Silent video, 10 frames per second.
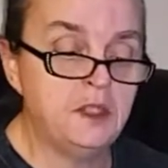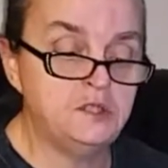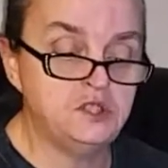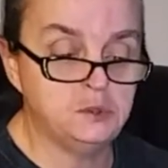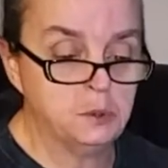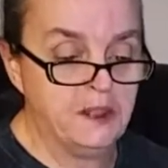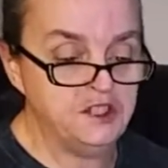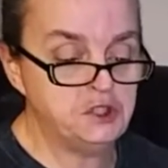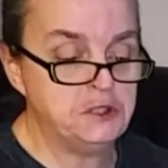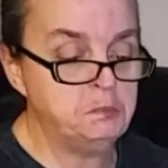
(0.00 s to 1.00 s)
and to
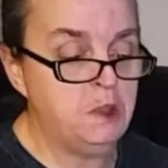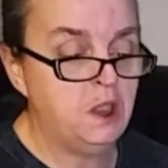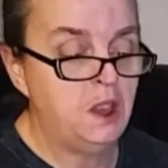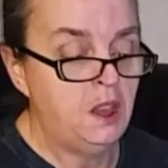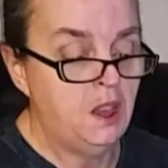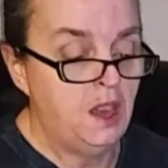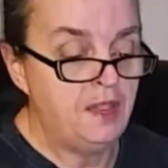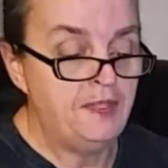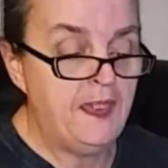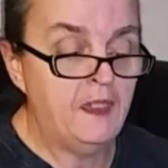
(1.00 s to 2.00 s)
arrange them.
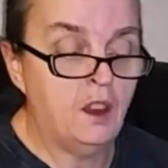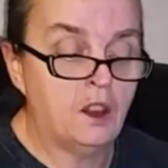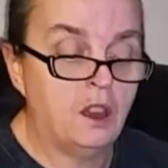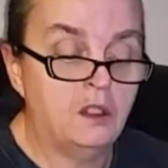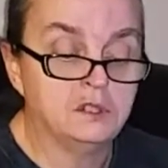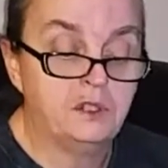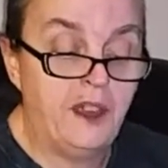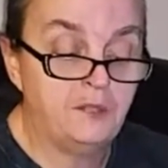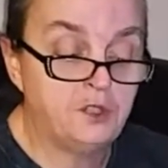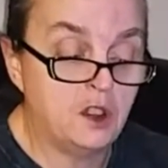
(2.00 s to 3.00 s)
They are called
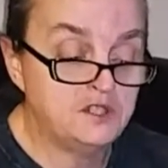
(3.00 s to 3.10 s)
Craft